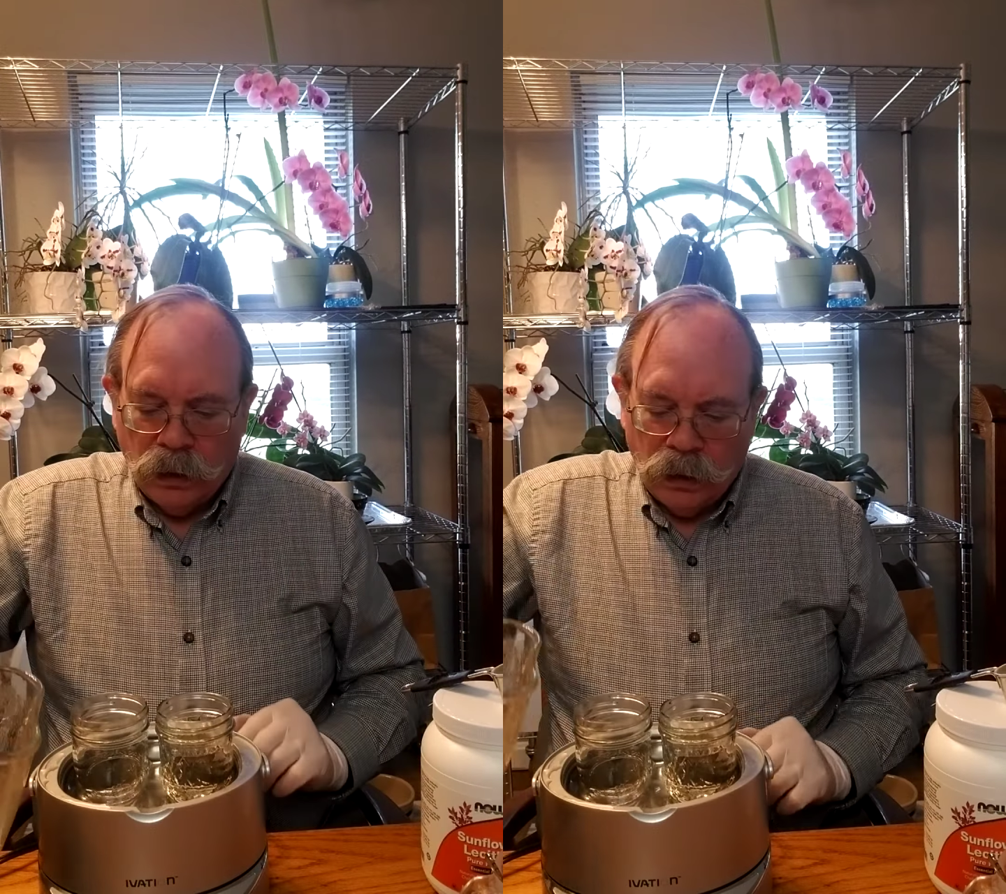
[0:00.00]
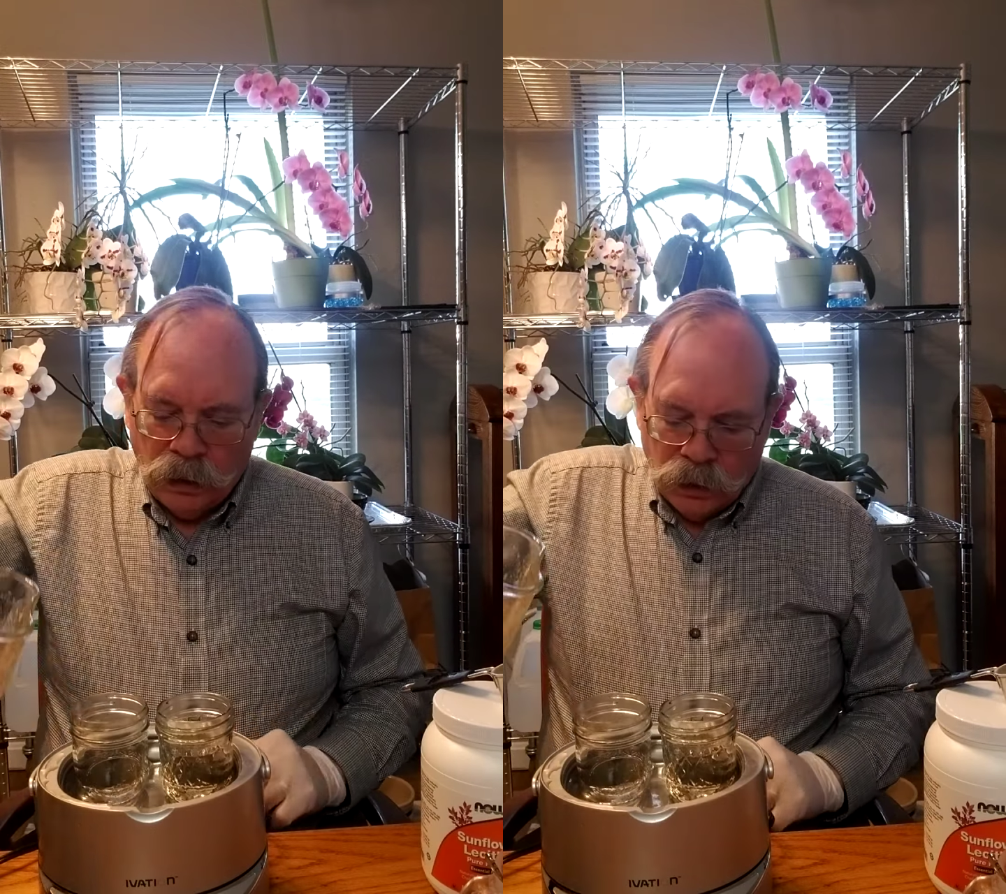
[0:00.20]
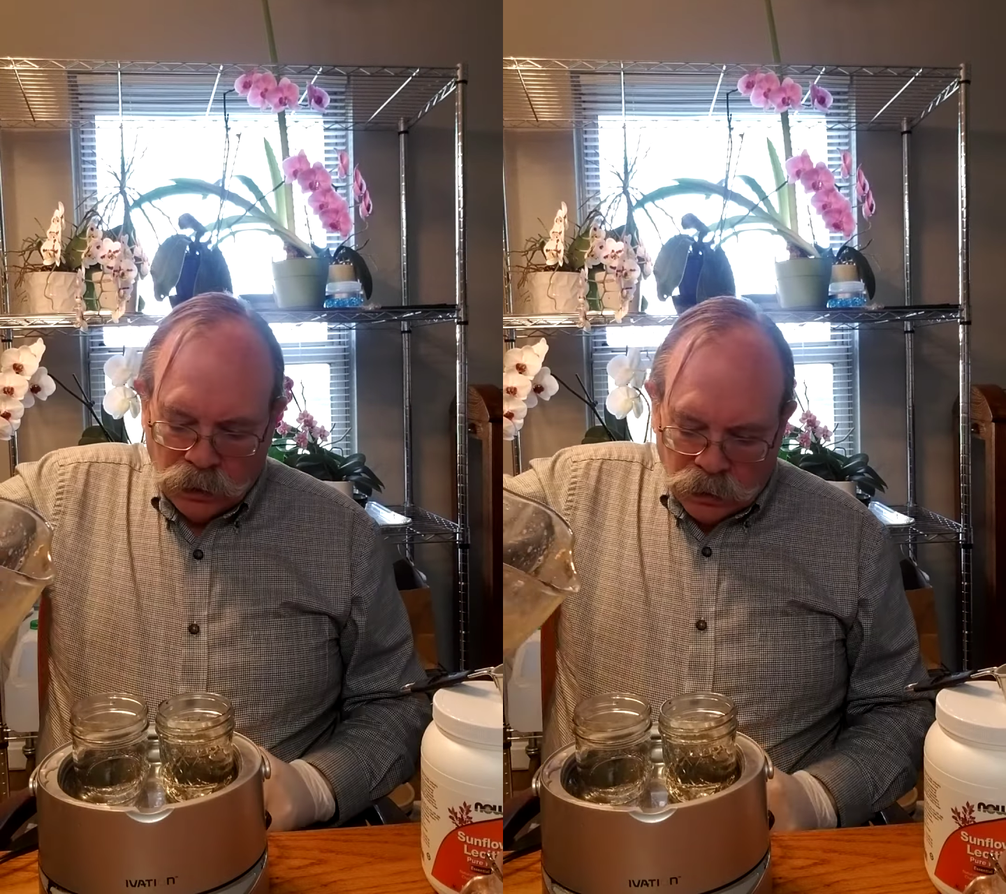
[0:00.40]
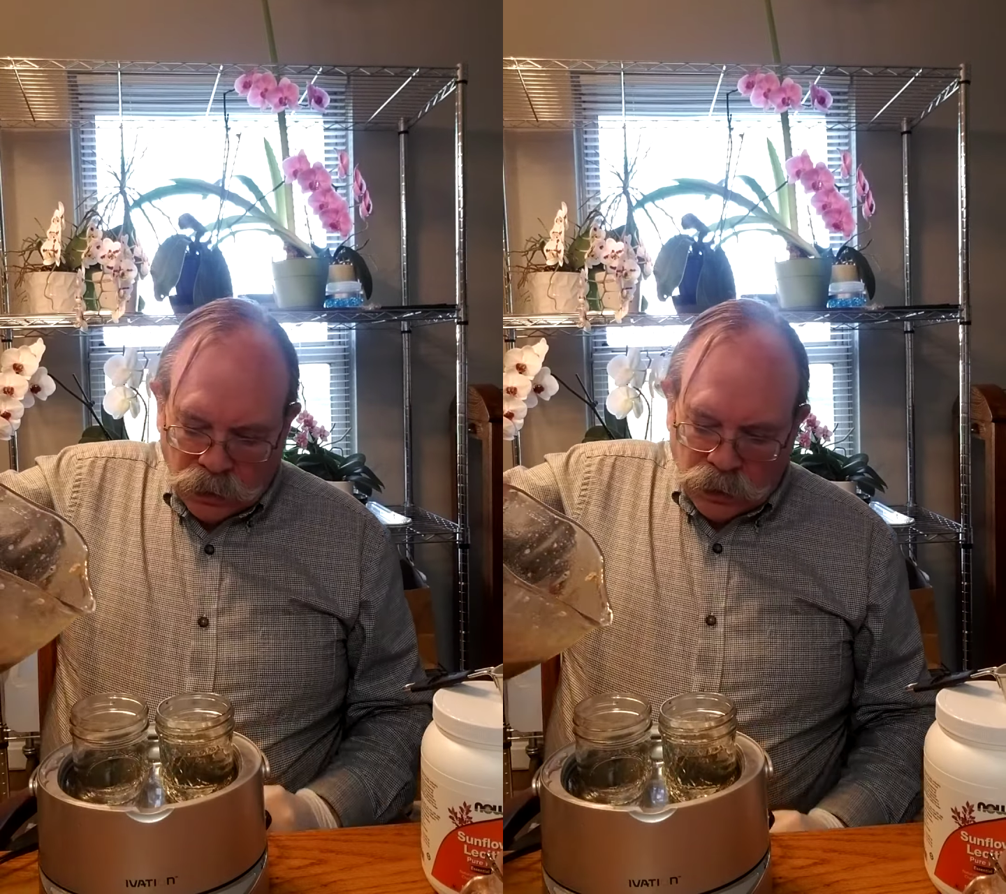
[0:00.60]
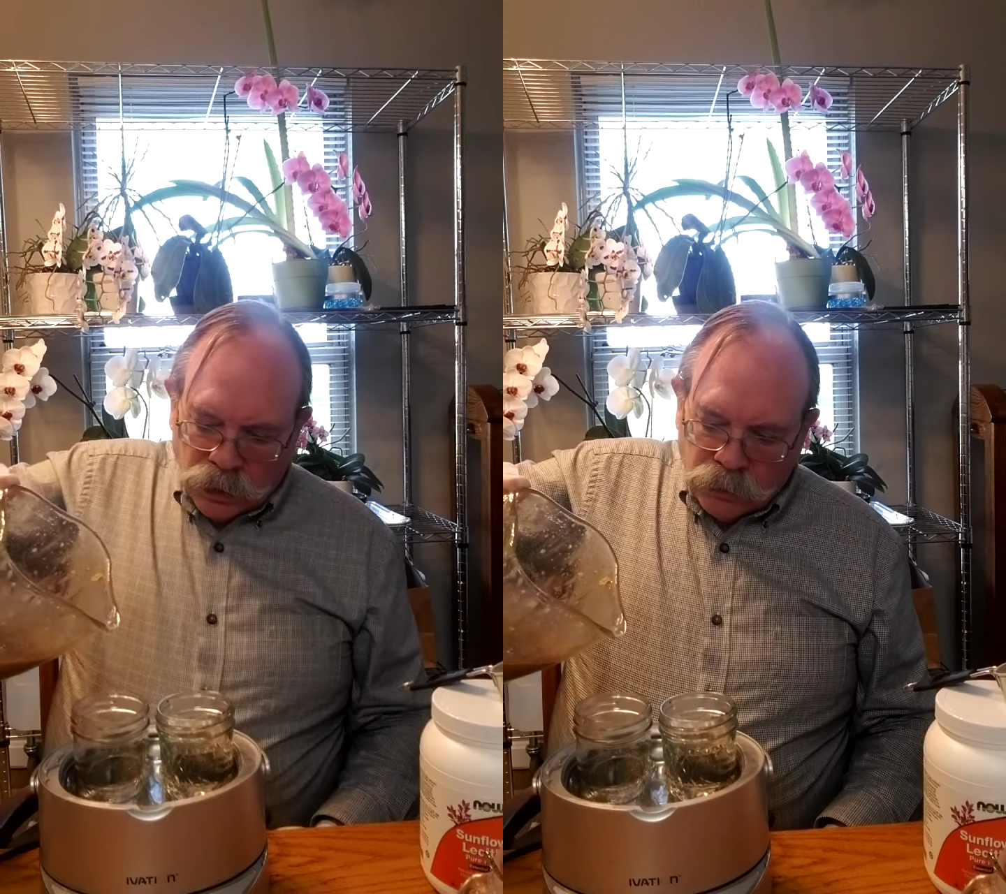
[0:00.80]
And
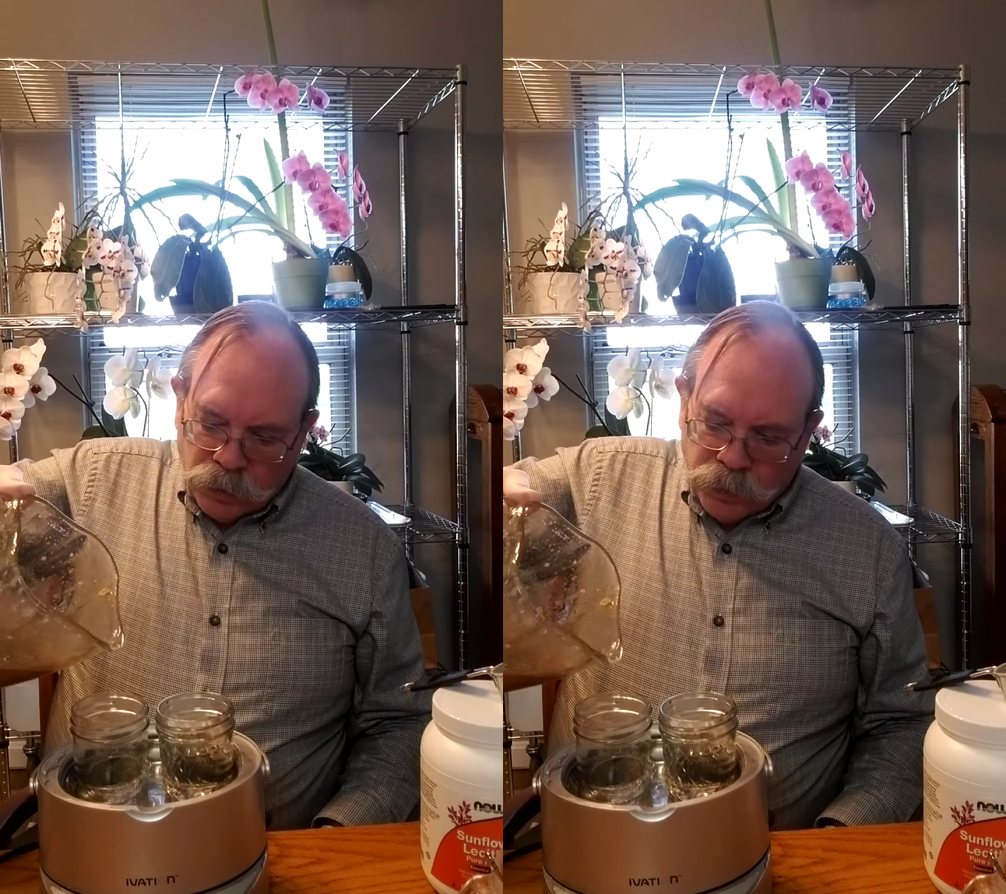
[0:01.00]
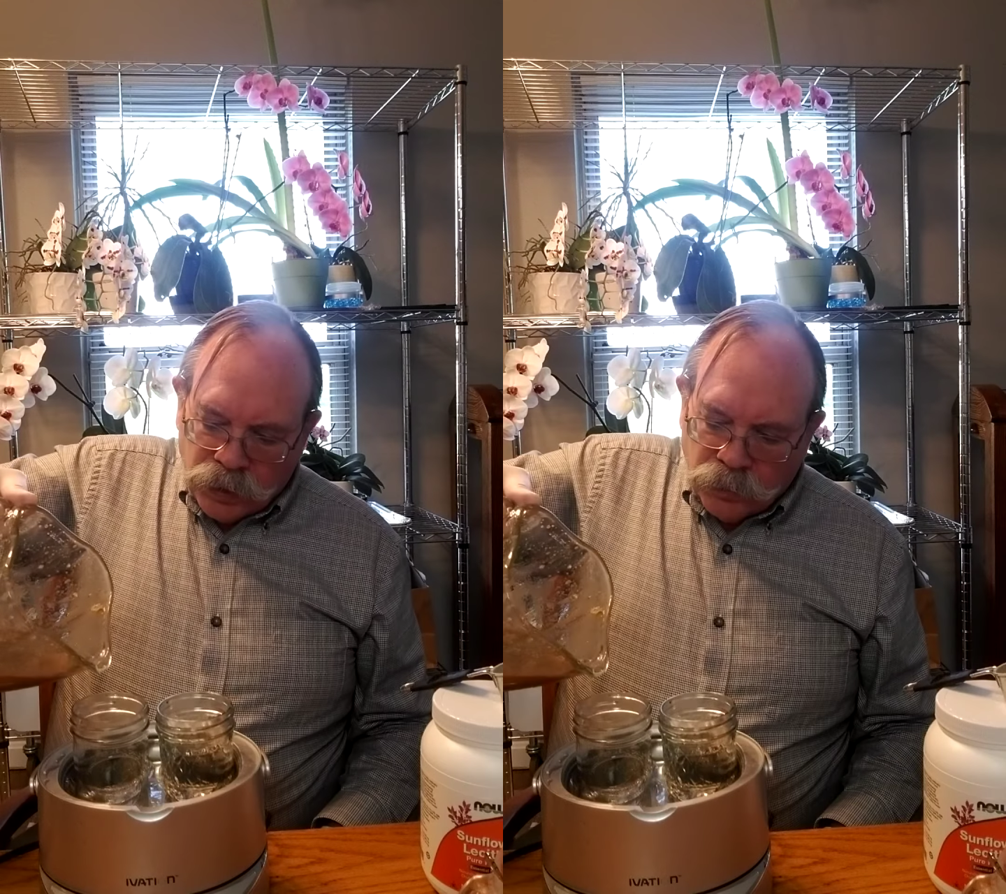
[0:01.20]
then I repeat the